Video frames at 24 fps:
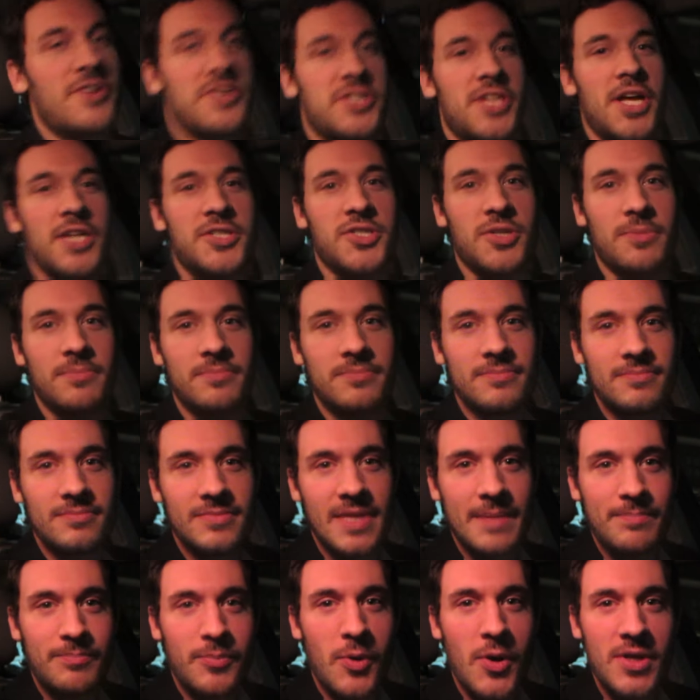touch them.
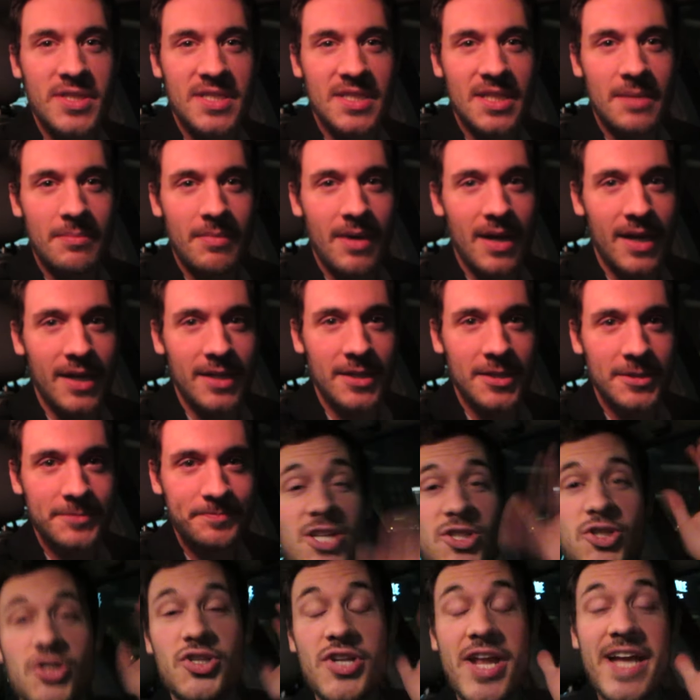They poison the mind.
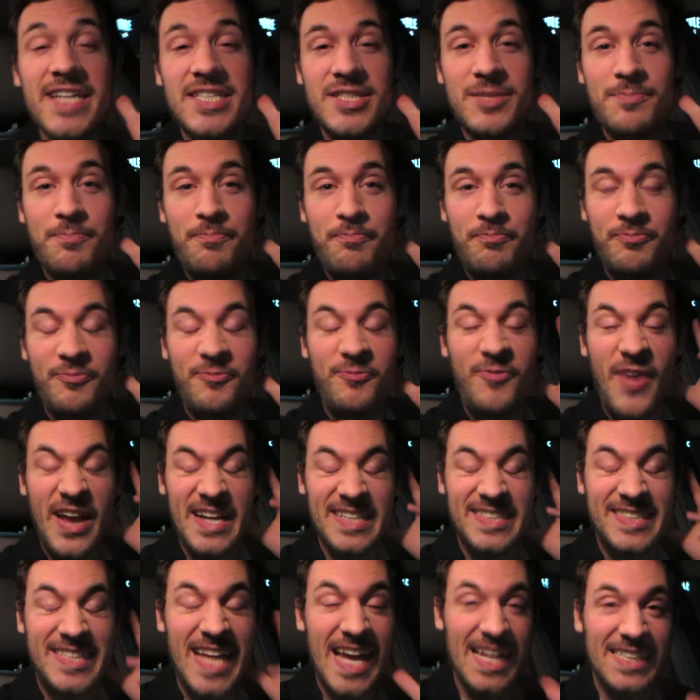So tonight's a
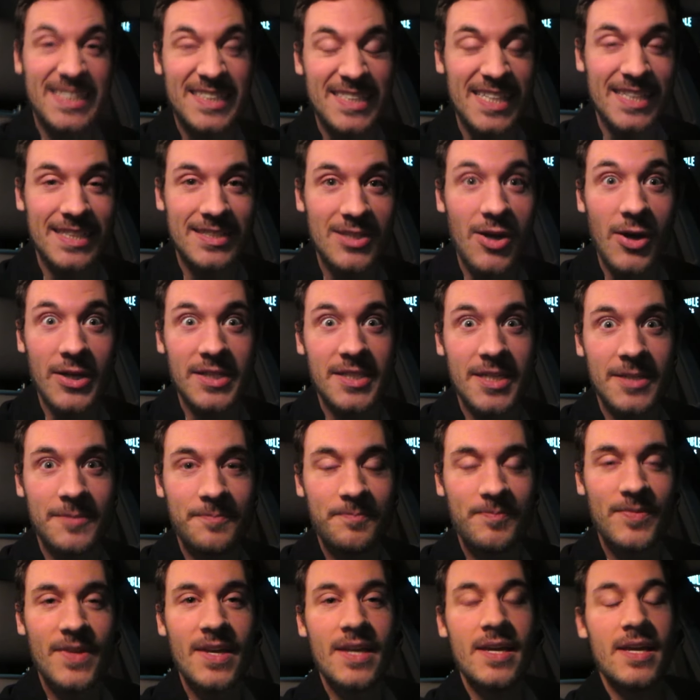fantastic night.
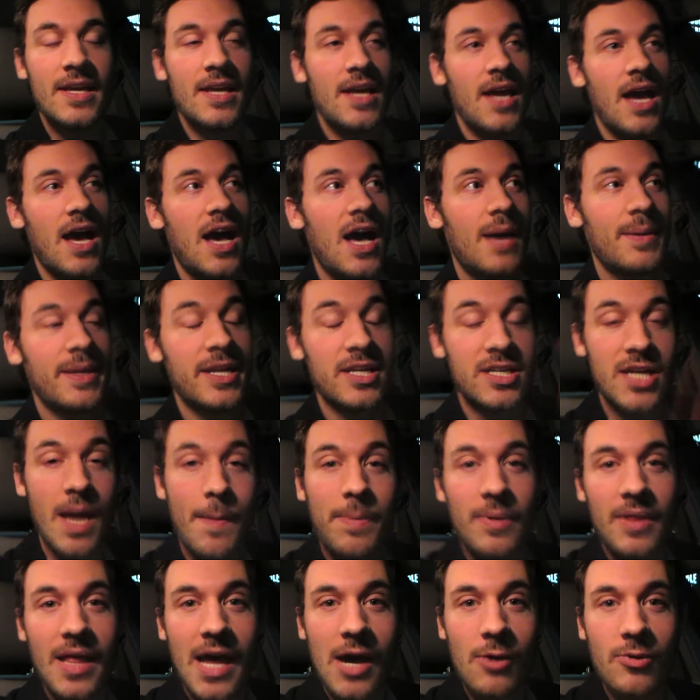In a
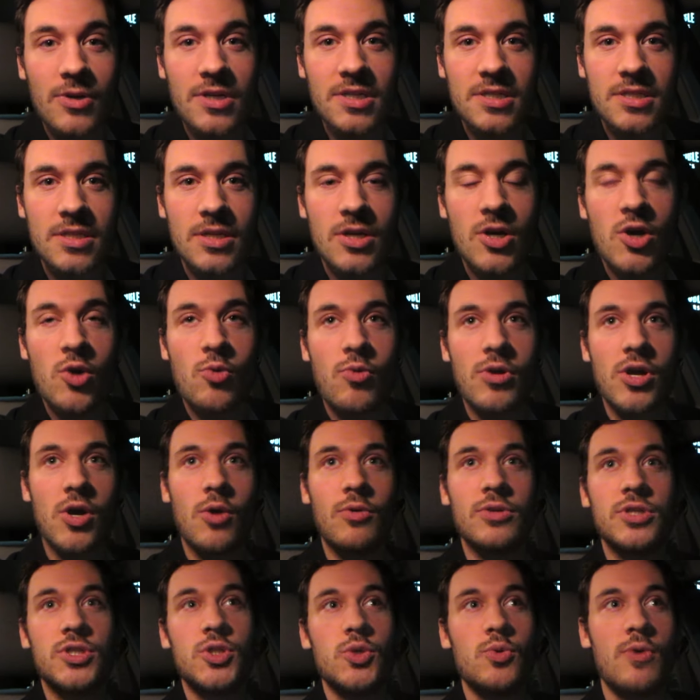couple hours, we're
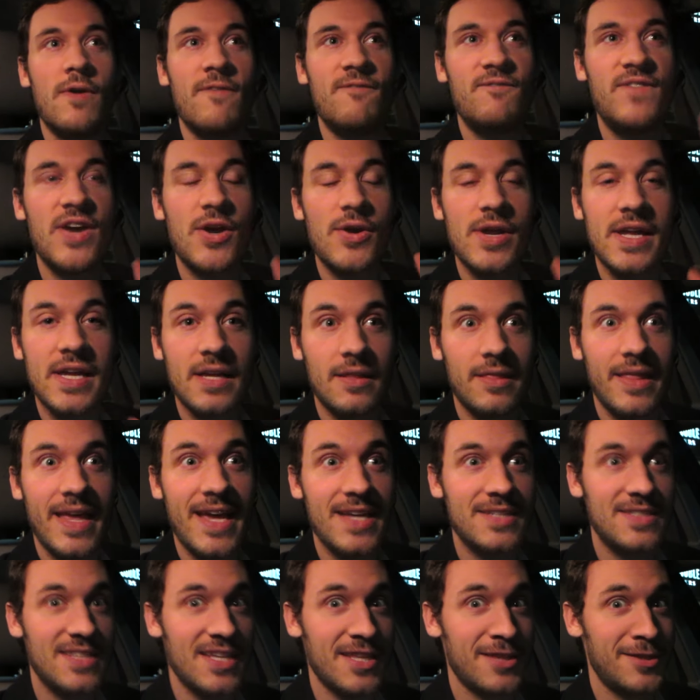going to a very
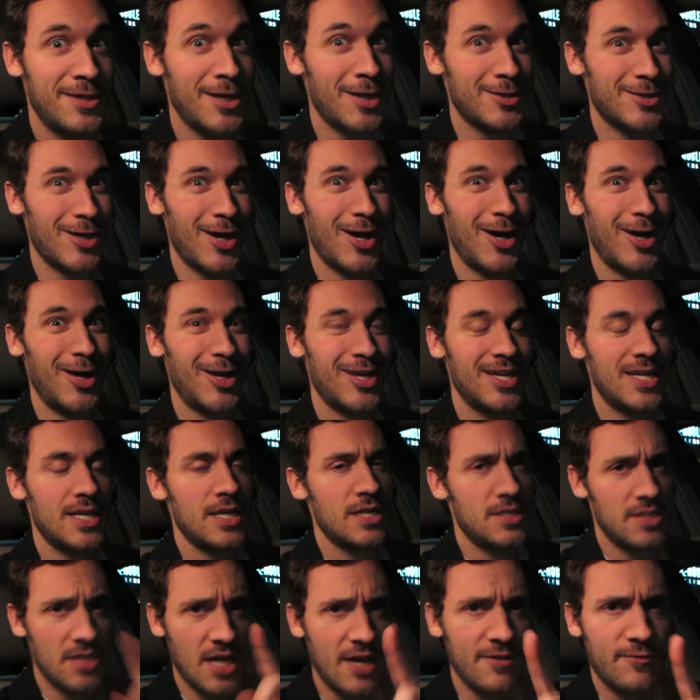classy theater,
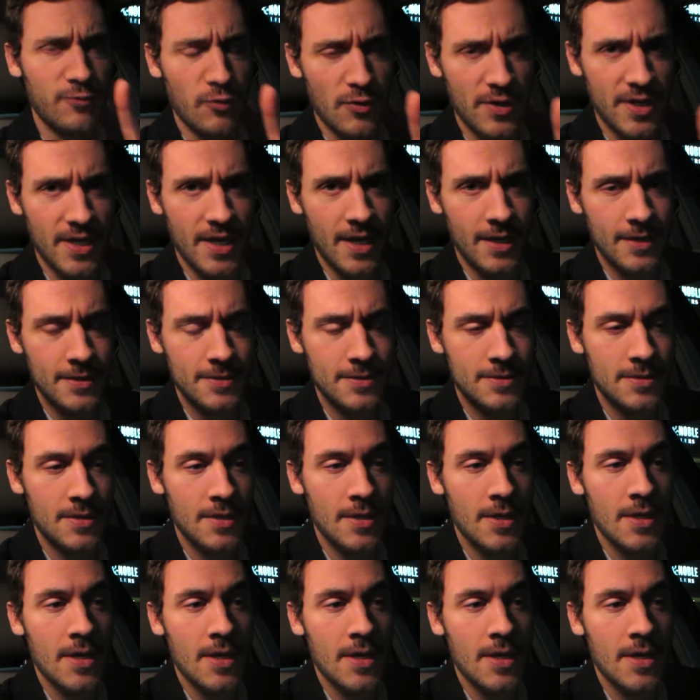not 40X,